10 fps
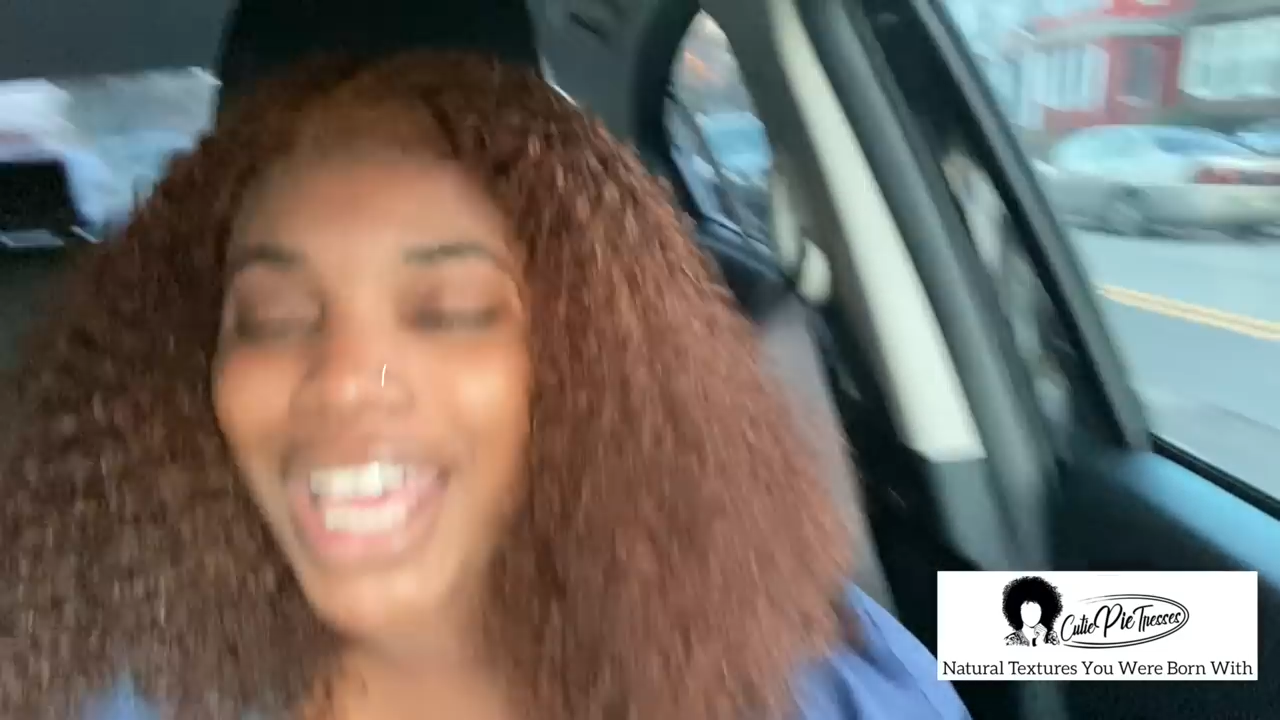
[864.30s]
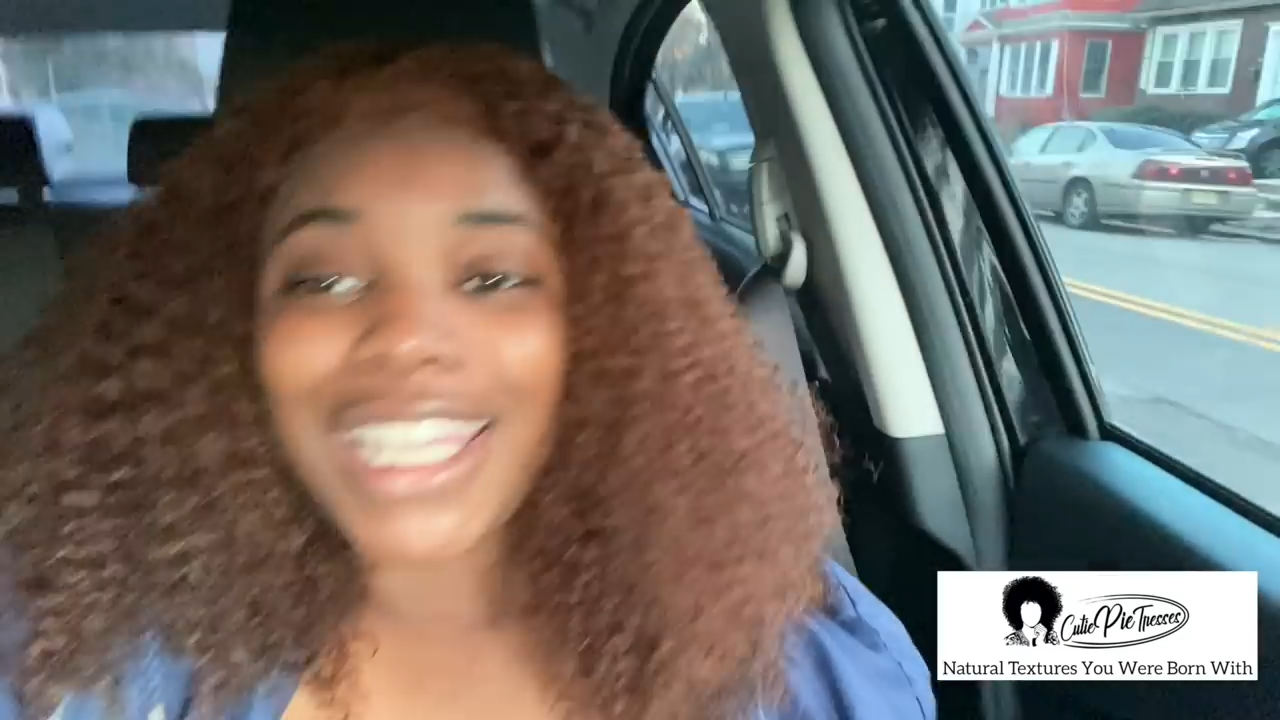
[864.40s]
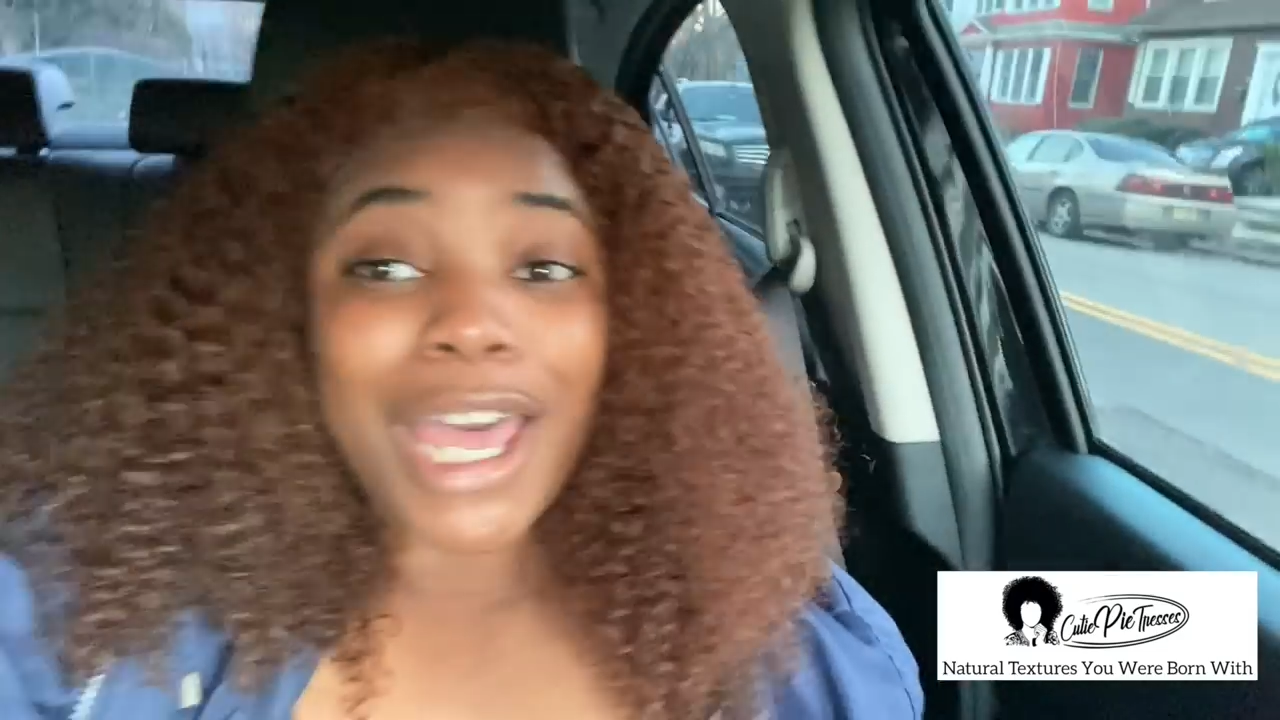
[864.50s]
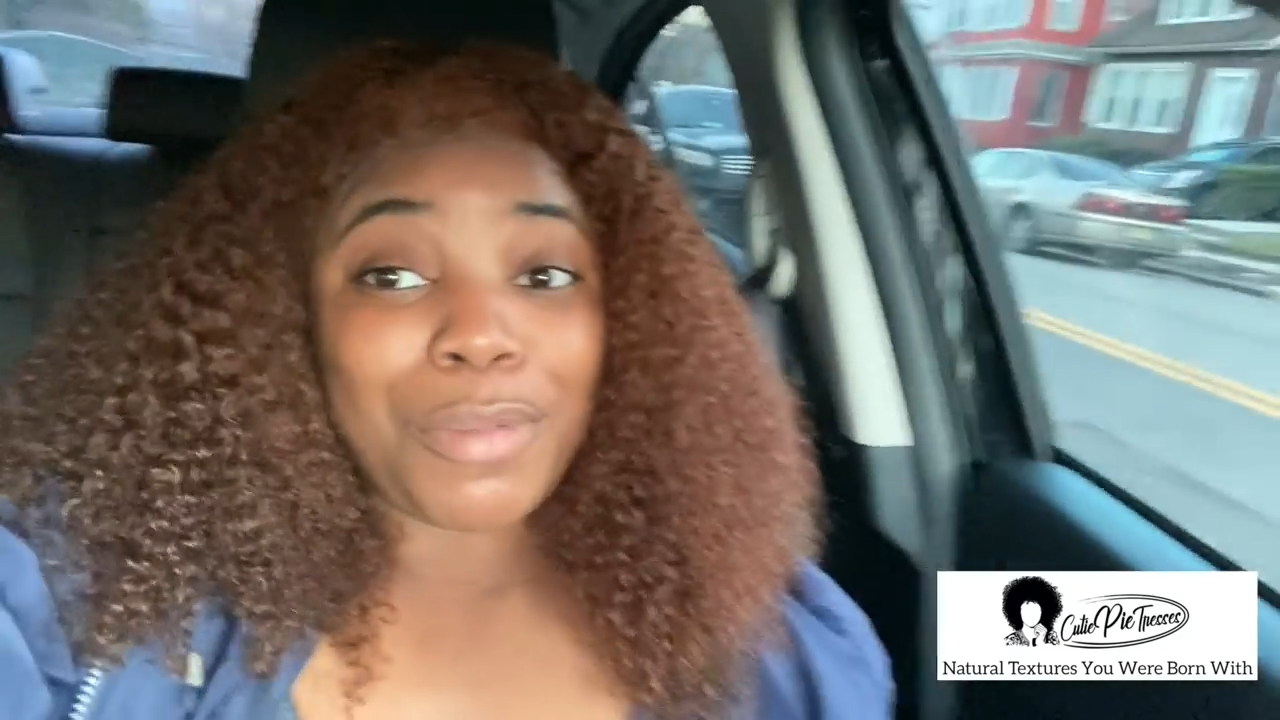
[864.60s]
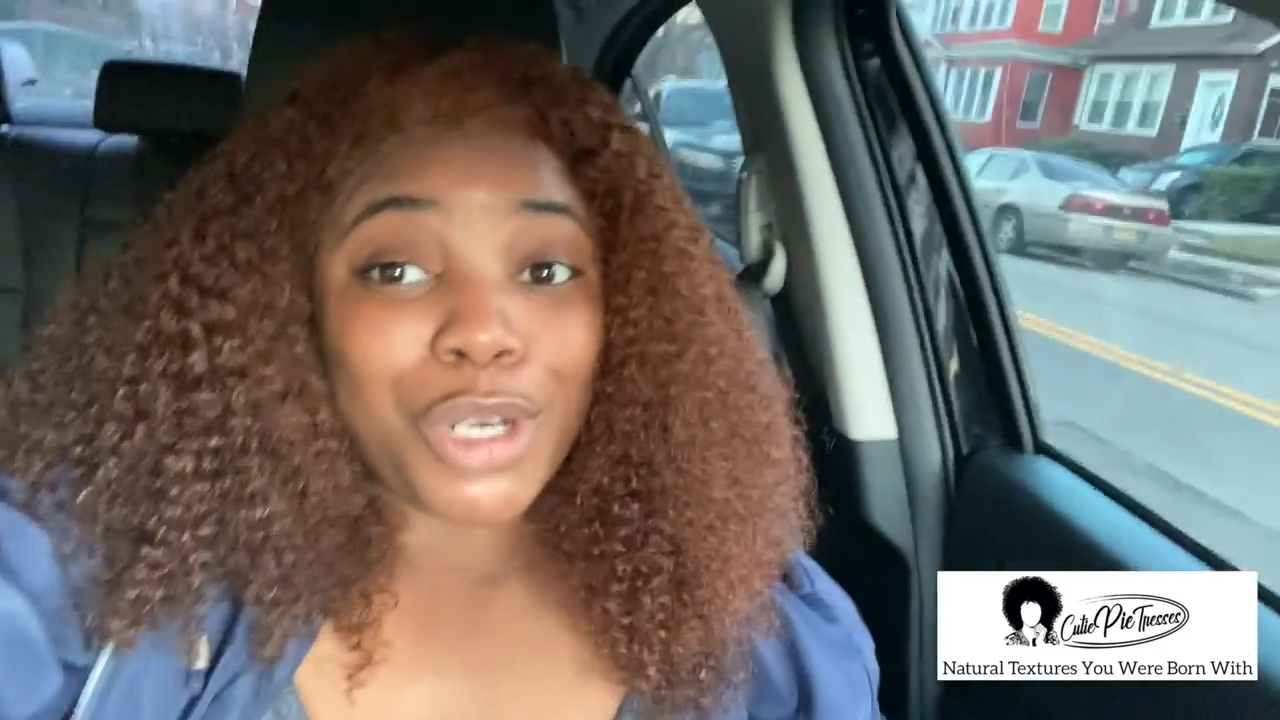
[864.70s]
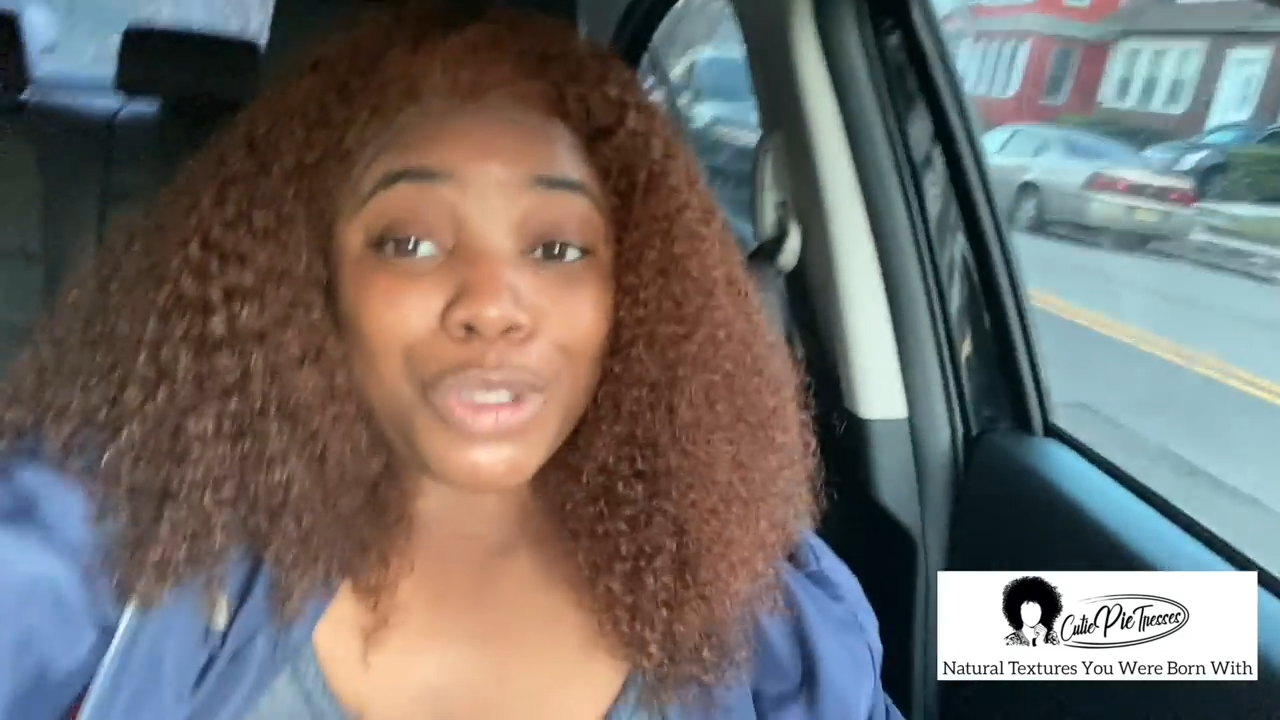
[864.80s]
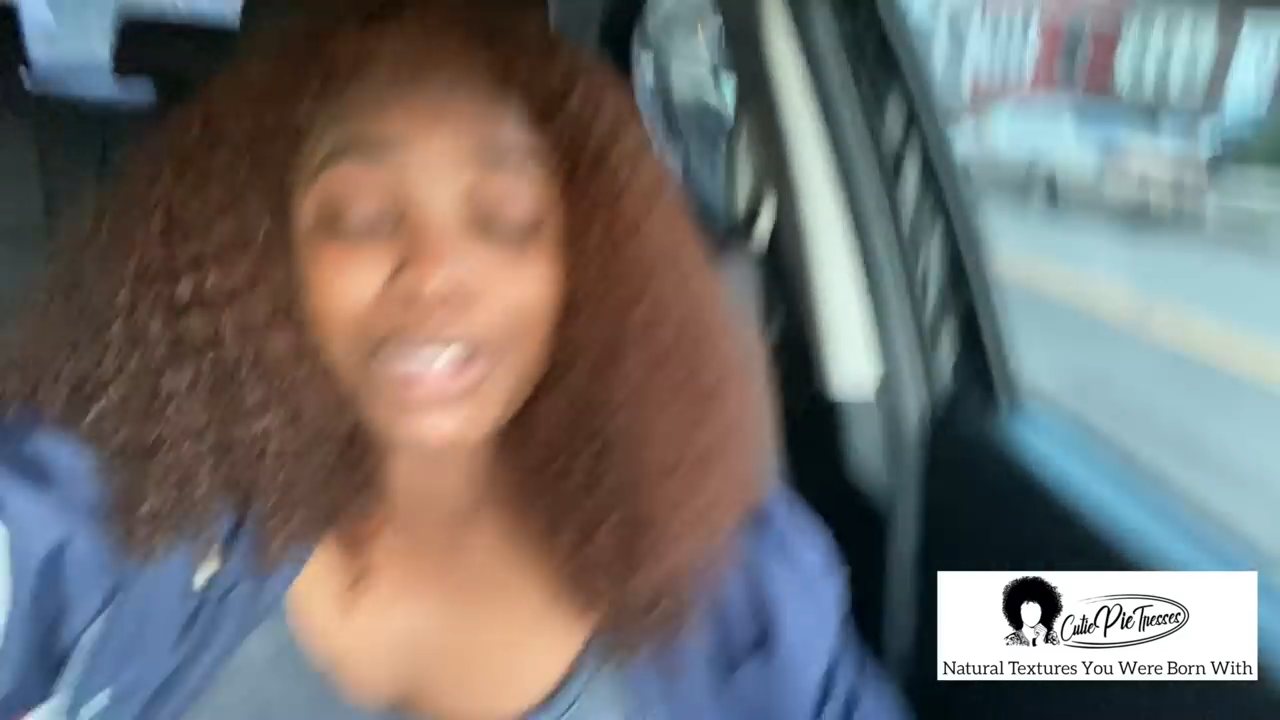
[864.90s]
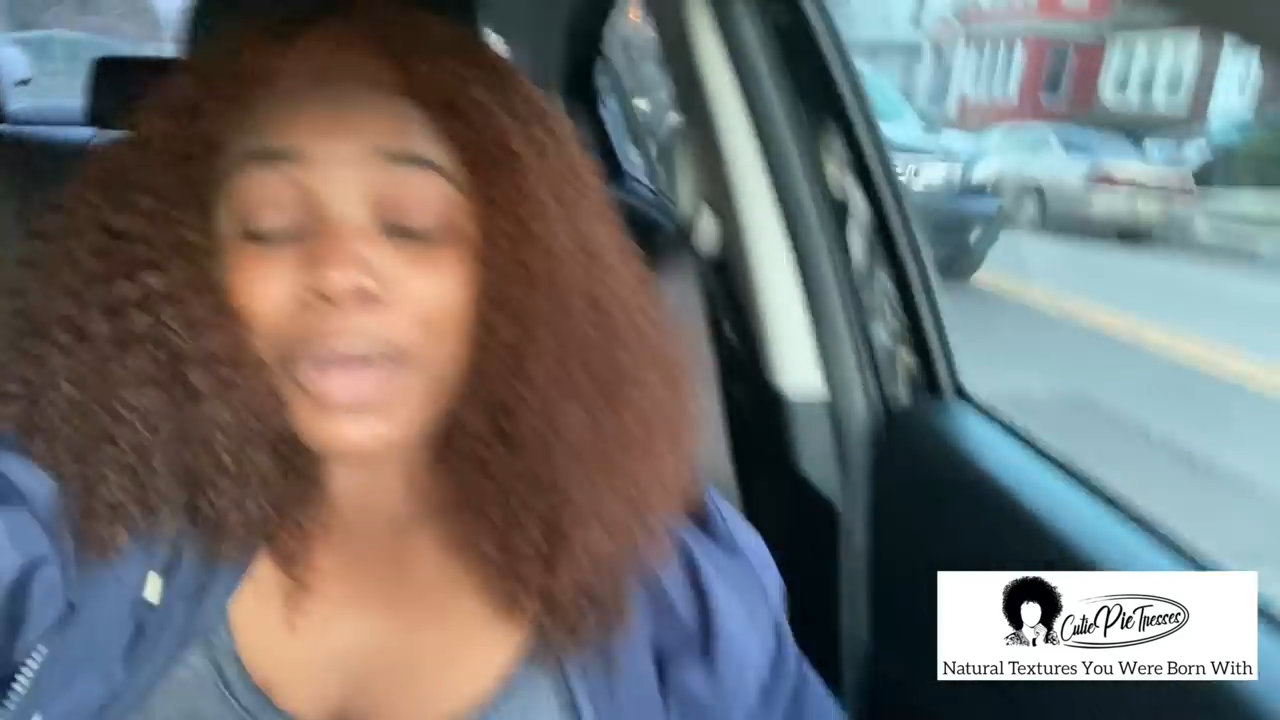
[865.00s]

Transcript: Let me know what you think